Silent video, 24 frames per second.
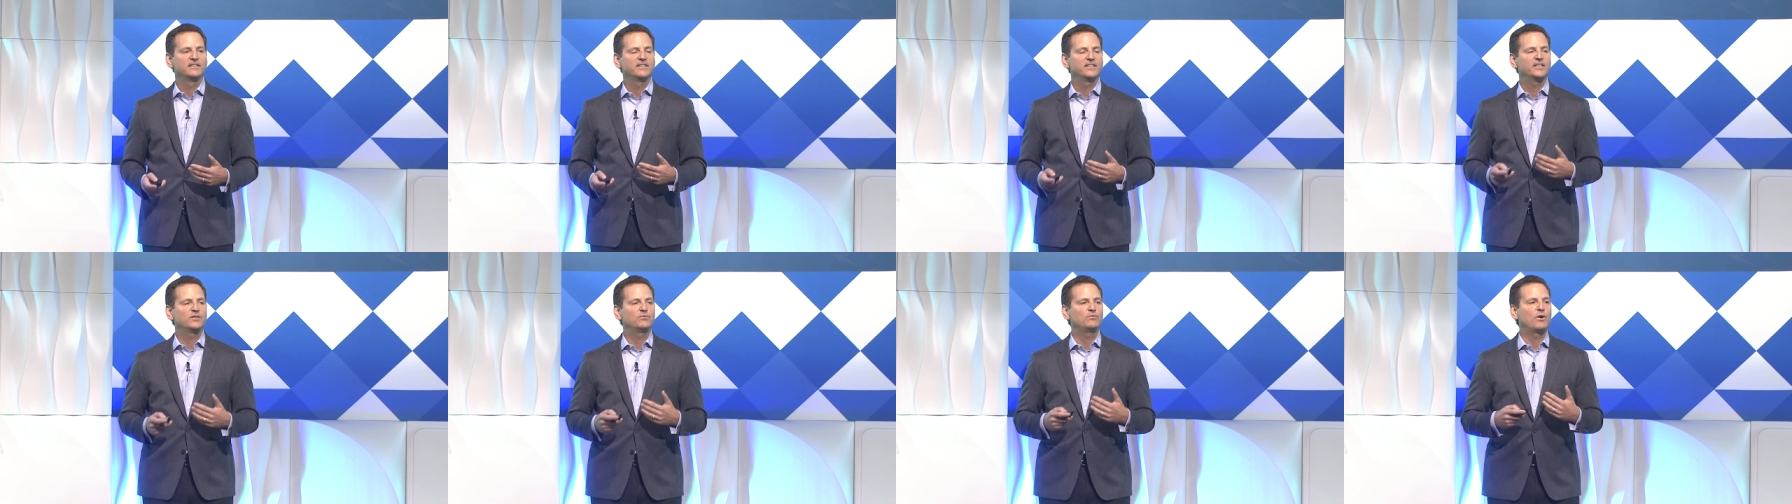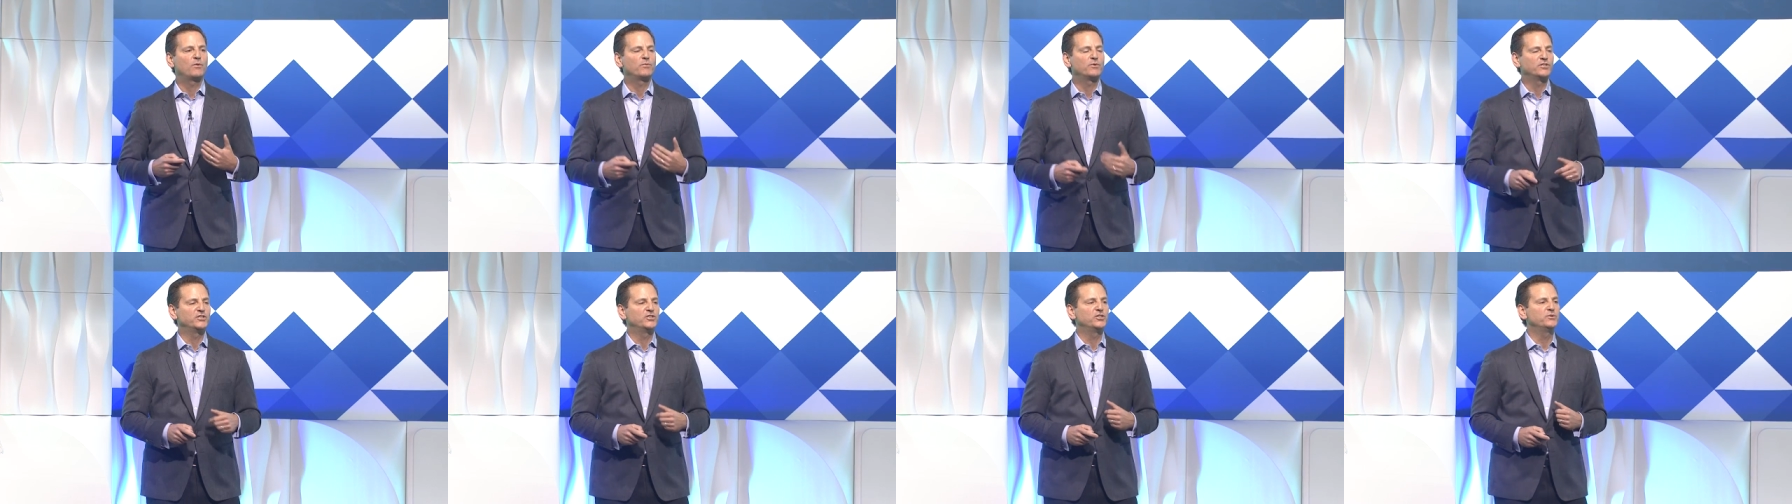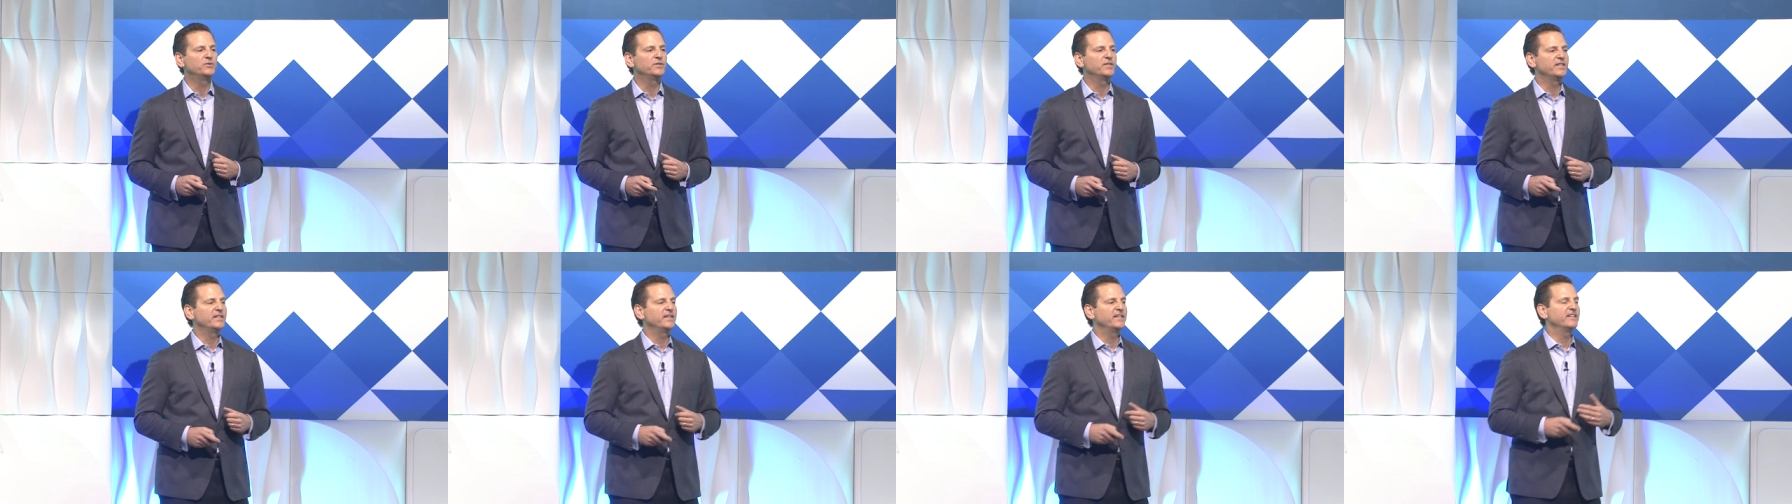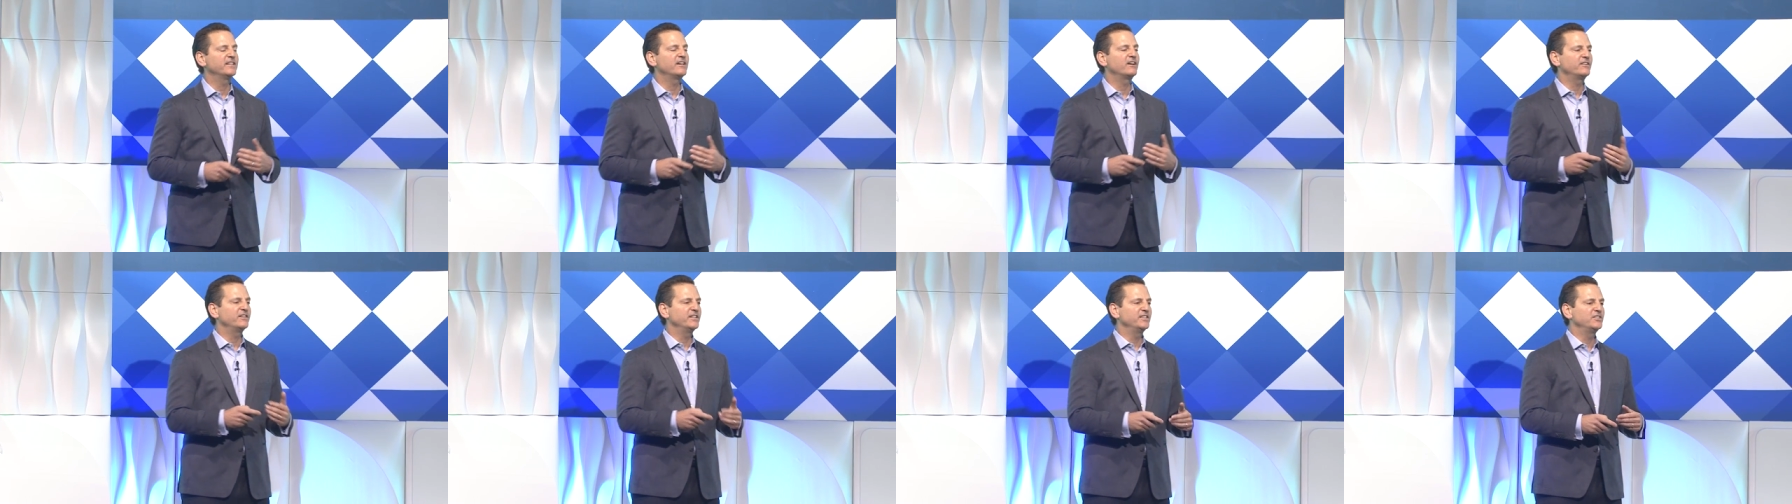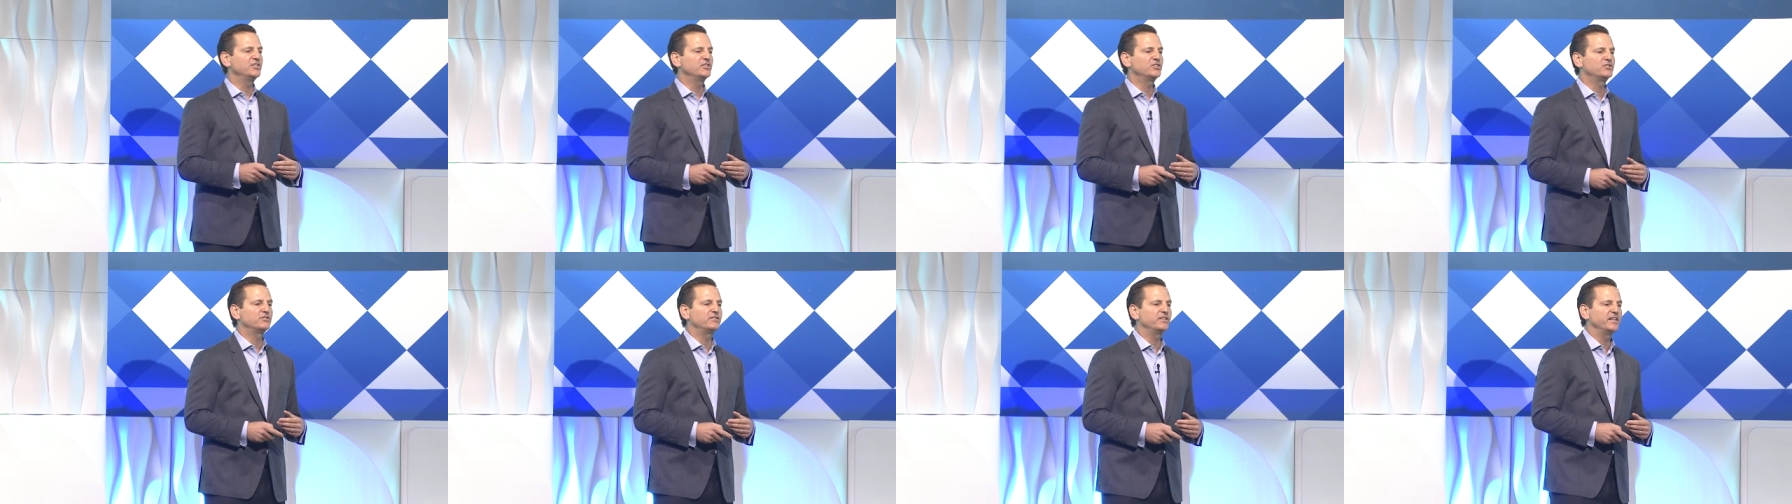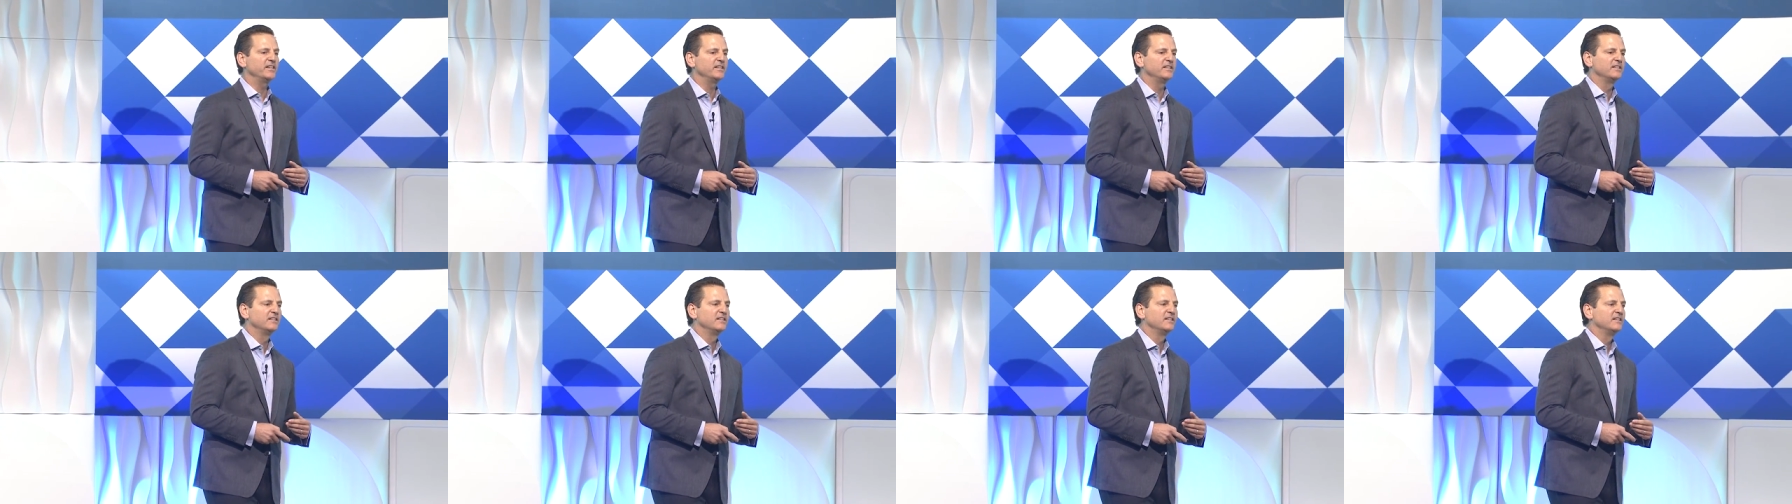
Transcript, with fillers: in what we're doing in our industry.